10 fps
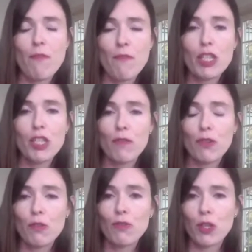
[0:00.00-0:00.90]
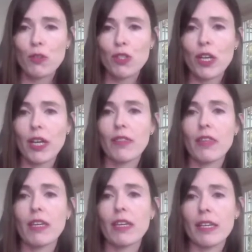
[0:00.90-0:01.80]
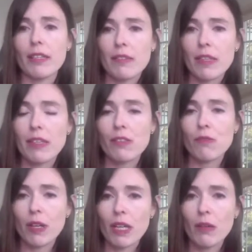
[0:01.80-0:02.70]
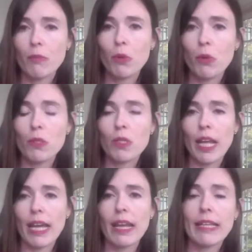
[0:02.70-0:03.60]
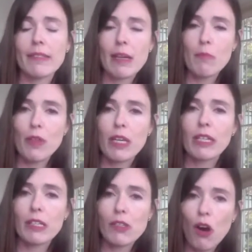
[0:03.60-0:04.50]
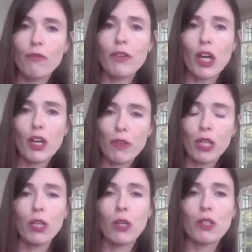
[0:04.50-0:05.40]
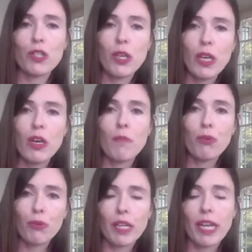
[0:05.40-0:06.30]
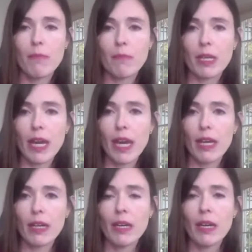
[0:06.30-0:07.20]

vision of your future, I think is really important and something that is often overlooked pre-MBA.